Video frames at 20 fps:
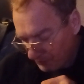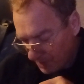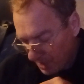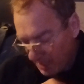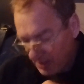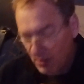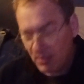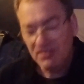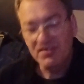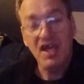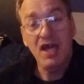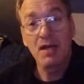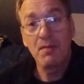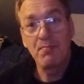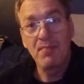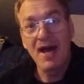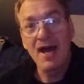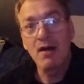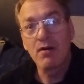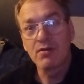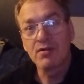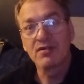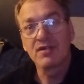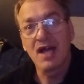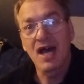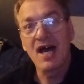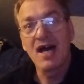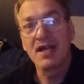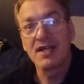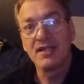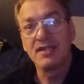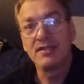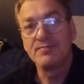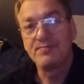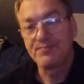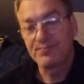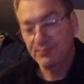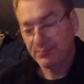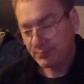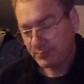I know it's got a powder on it,
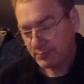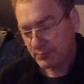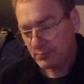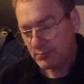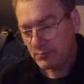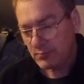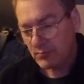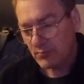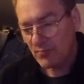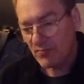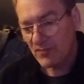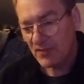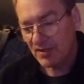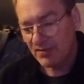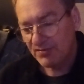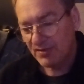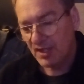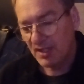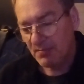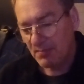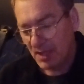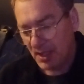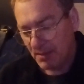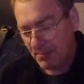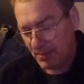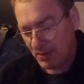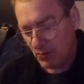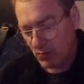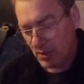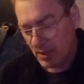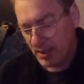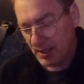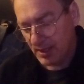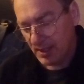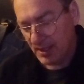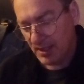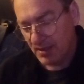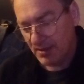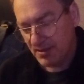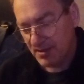so that might be what it
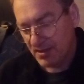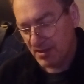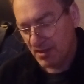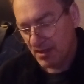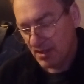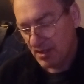is.